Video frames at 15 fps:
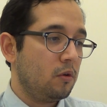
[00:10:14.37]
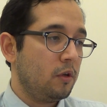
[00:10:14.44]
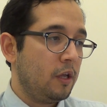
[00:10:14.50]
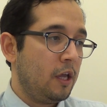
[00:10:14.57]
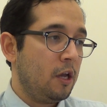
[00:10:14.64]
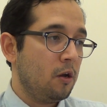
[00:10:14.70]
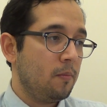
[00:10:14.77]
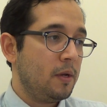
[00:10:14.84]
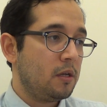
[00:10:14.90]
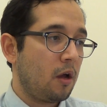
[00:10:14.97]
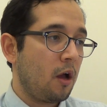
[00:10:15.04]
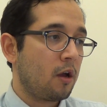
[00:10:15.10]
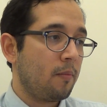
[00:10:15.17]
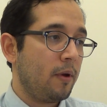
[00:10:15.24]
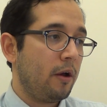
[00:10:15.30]
hear me
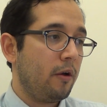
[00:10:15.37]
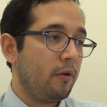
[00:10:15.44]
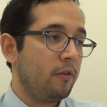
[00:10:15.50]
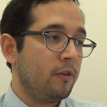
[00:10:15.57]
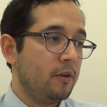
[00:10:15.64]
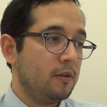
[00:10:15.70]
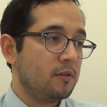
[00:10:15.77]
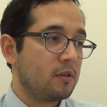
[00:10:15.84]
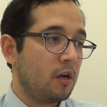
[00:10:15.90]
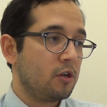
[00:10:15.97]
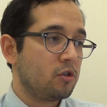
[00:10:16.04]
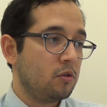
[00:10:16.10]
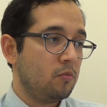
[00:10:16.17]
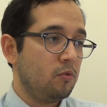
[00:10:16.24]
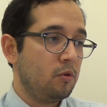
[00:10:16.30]
talk about the
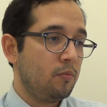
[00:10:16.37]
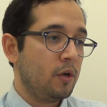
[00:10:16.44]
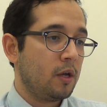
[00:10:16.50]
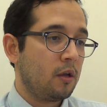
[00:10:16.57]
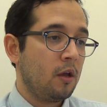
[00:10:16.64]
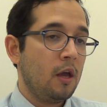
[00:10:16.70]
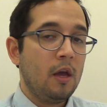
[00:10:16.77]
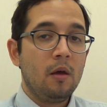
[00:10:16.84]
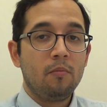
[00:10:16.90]
discussion rubric,